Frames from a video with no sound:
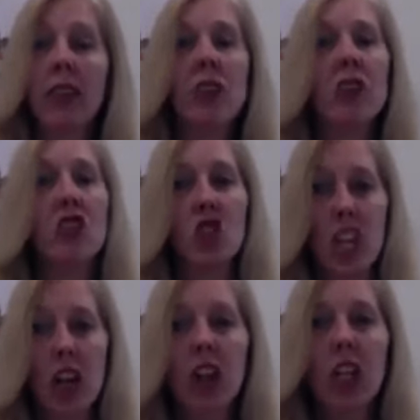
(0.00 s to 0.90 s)
There's a
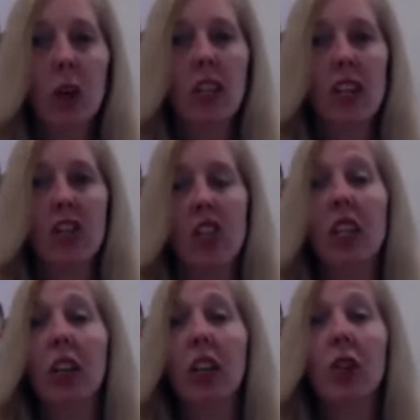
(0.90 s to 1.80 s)
chair yoga session
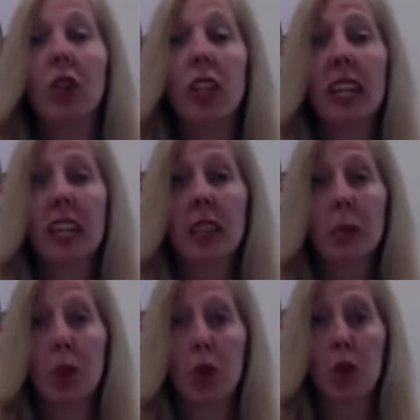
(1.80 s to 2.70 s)
included in the
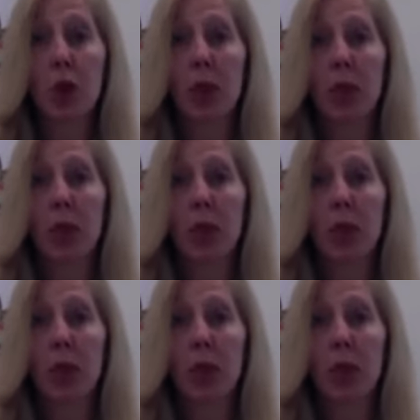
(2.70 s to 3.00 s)
program.